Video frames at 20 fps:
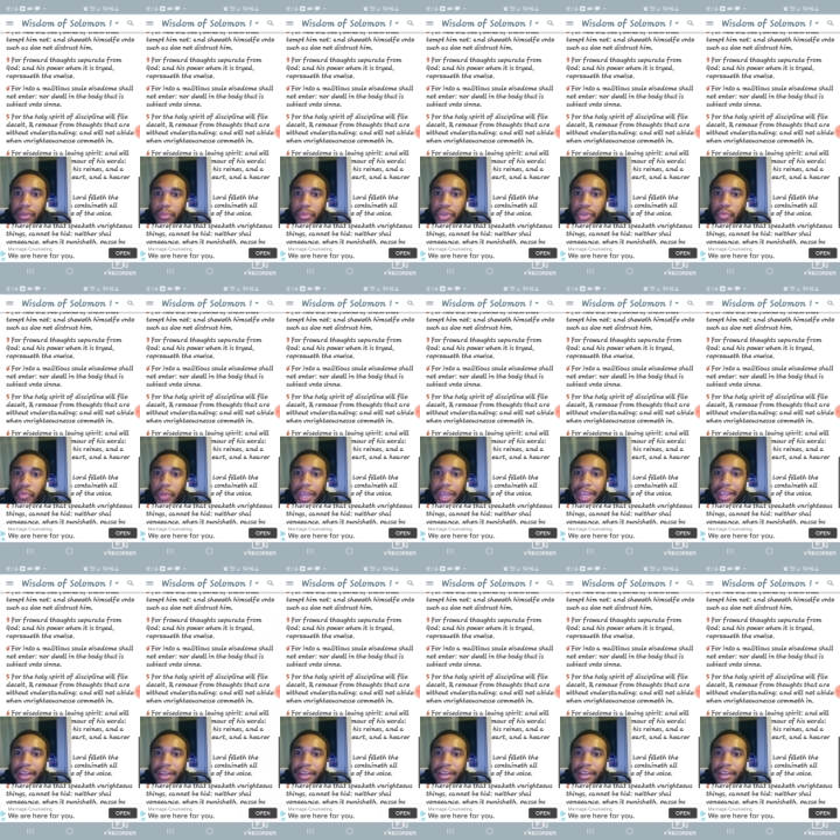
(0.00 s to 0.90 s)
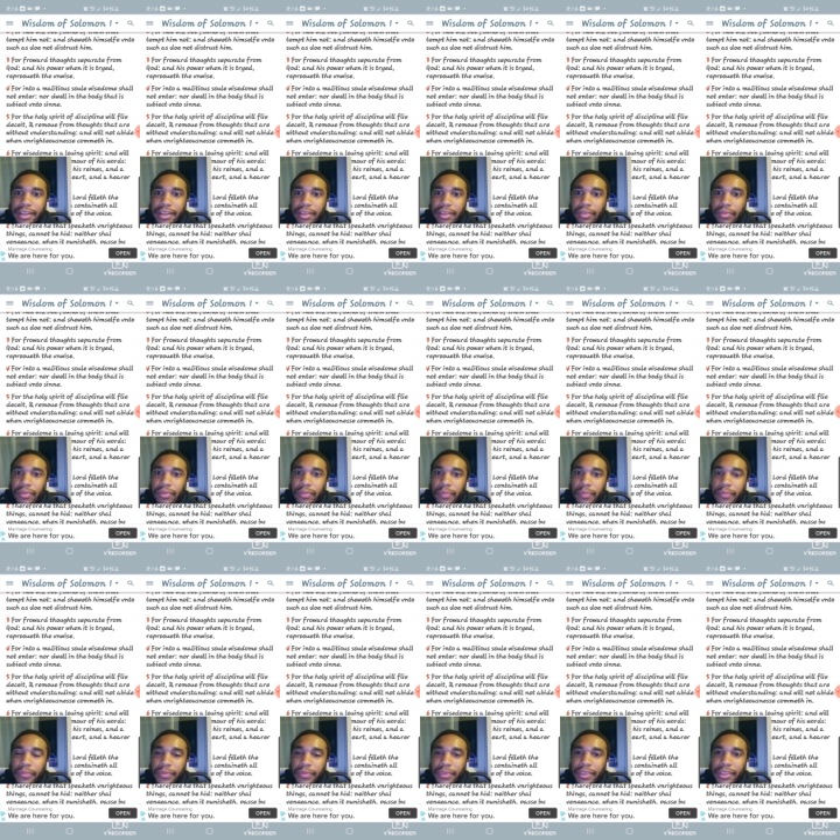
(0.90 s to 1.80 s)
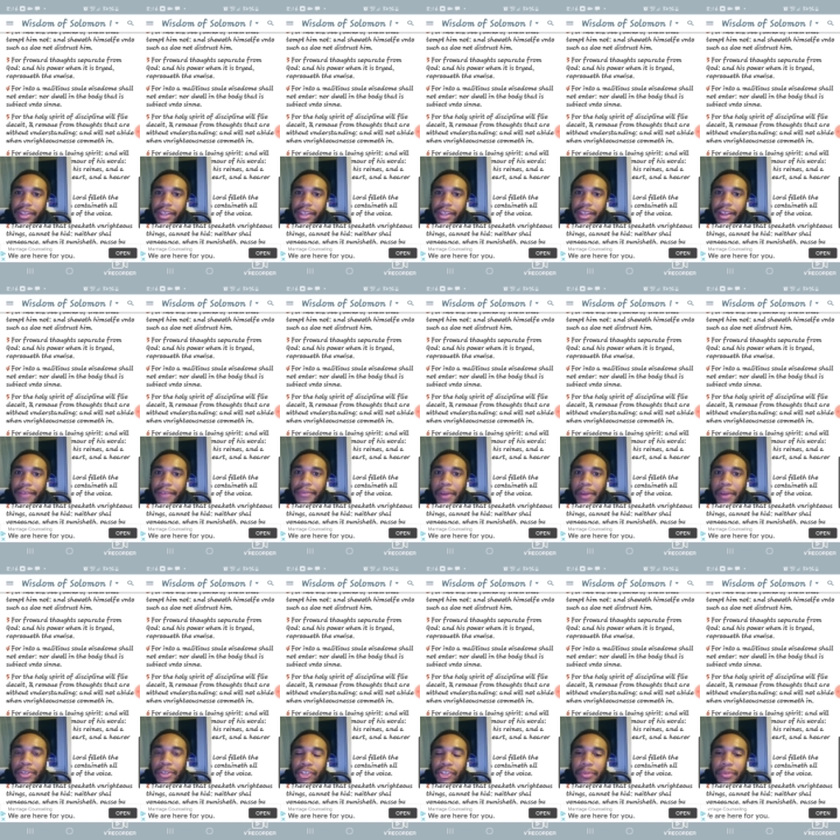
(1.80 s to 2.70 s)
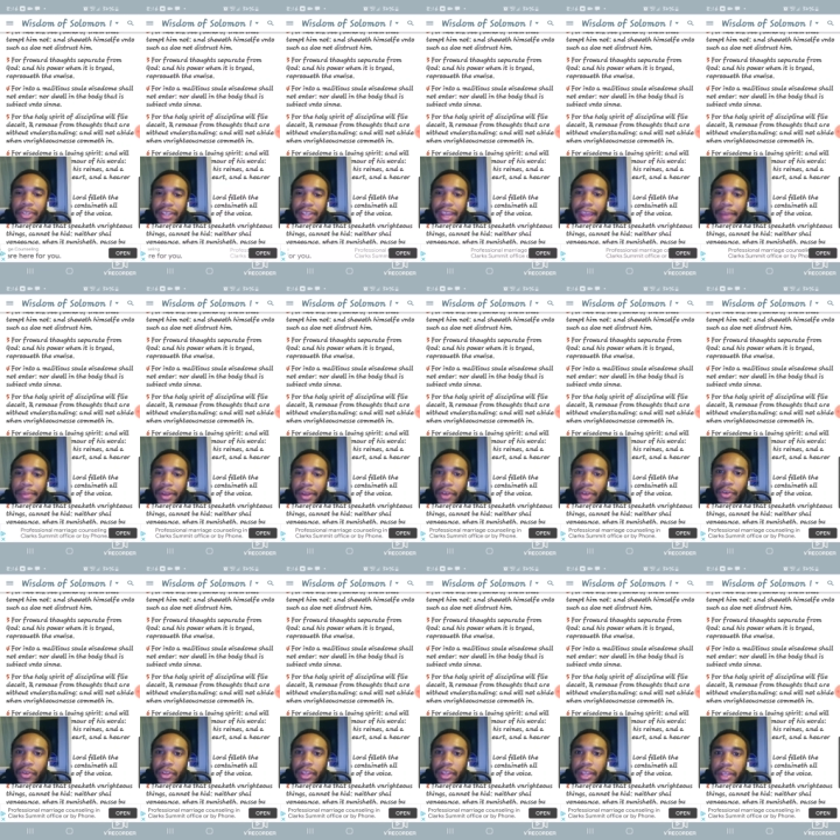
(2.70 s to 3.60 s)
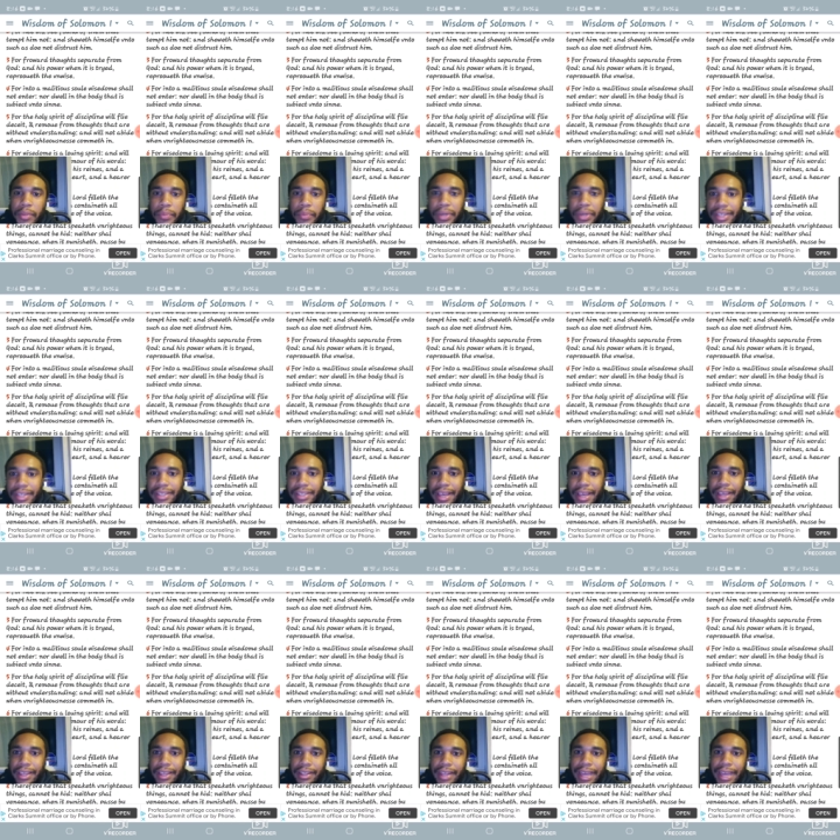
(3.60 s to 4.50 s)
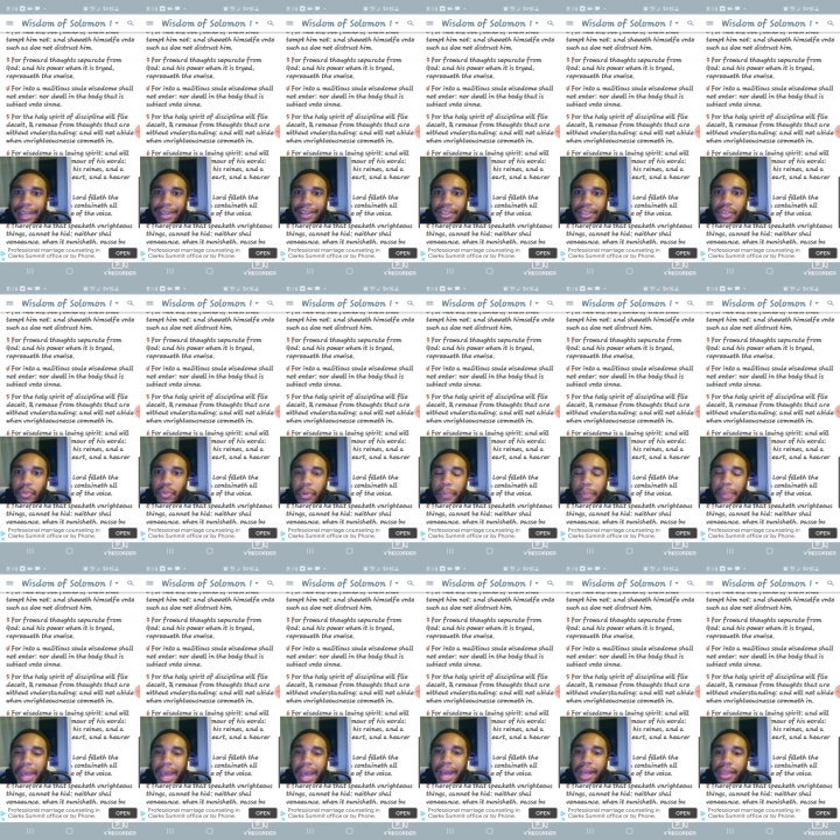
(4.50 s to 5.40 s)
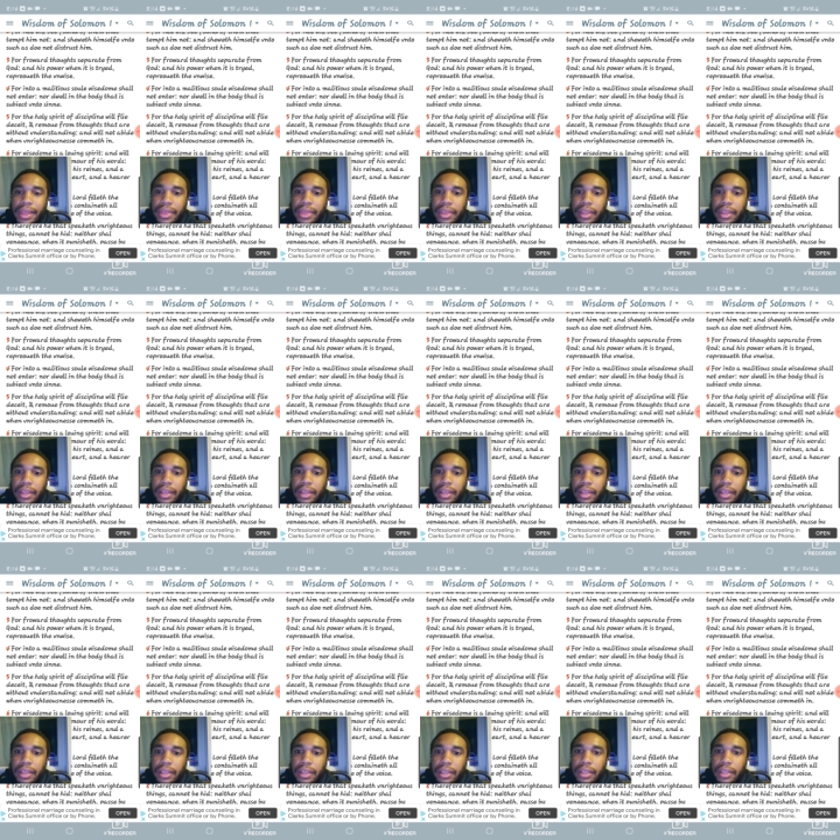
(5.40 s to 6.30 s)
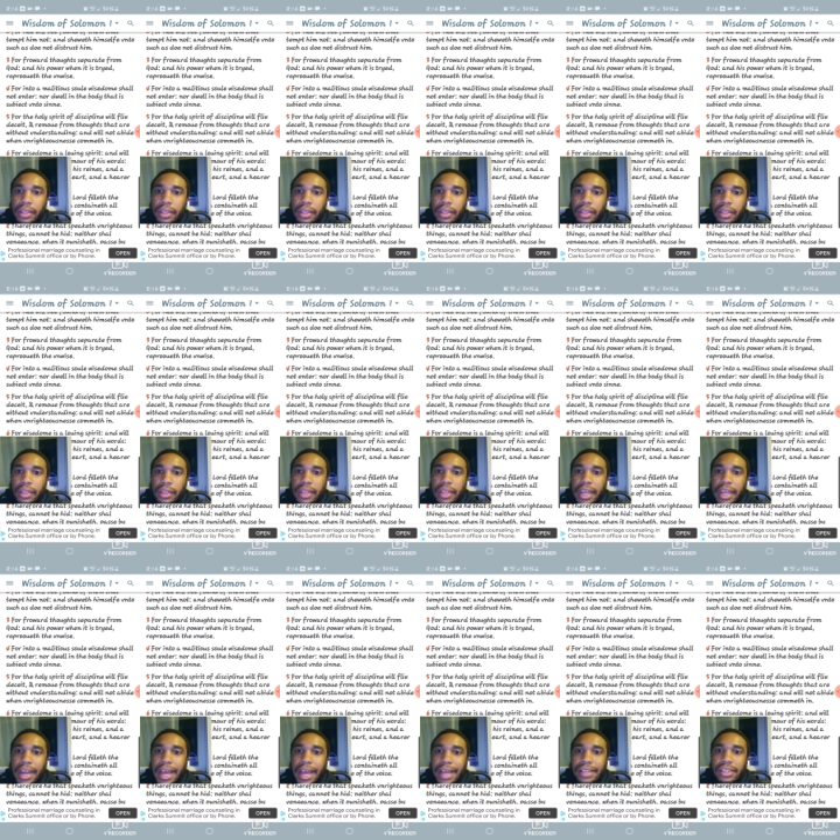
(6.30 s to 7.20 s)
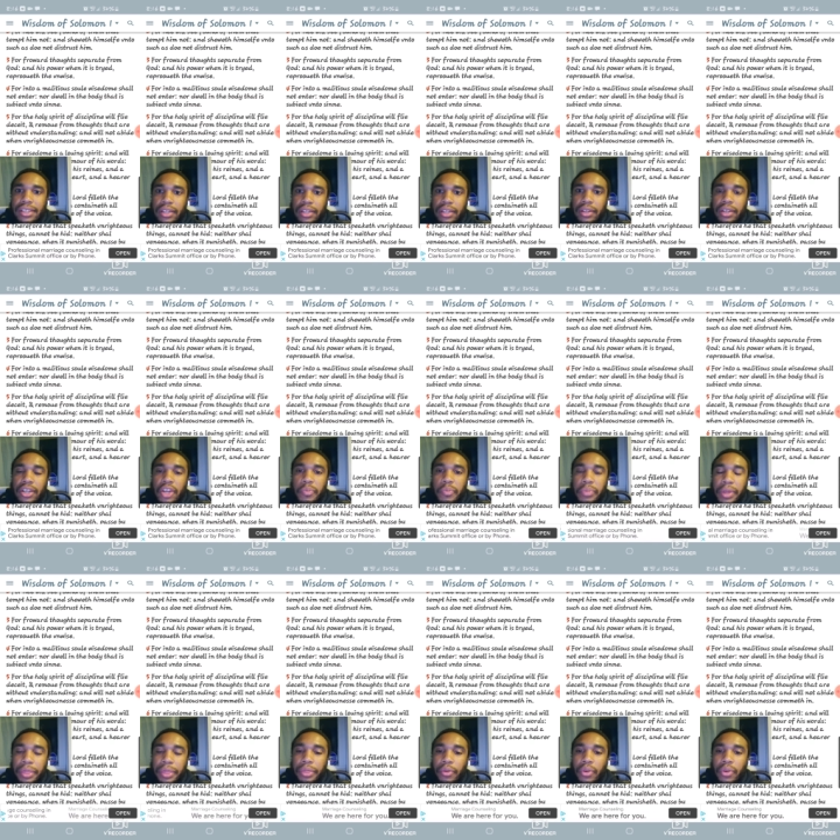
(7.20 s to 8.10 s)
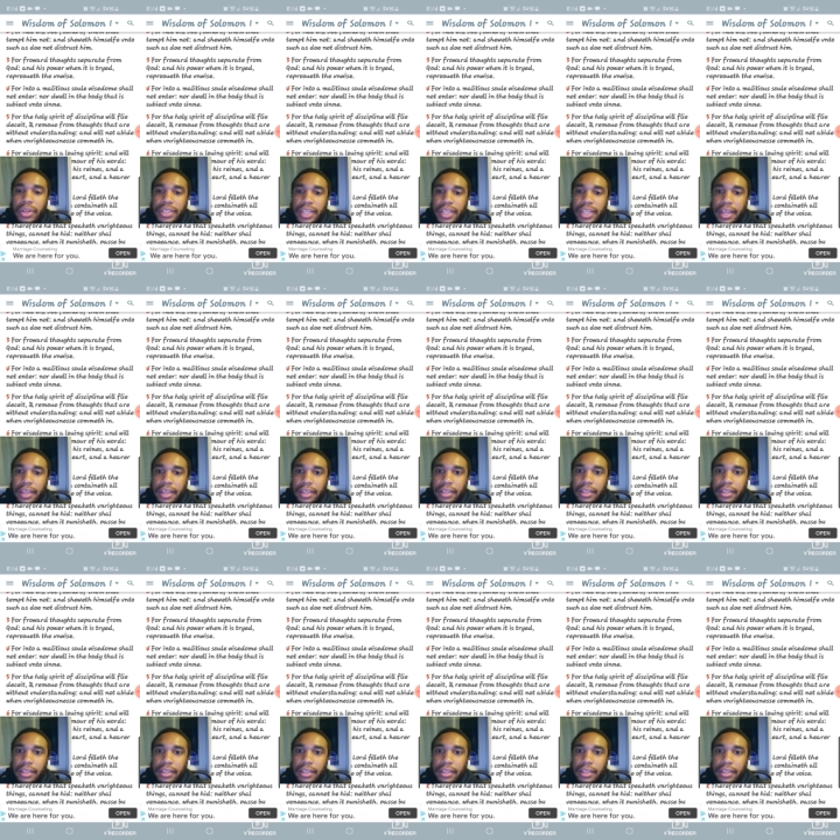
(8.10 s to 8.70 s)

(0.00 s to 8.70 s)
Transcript: when you wicked, I forgot what scripture came out, but it's like likened unto a path that has nothing but thorns in it.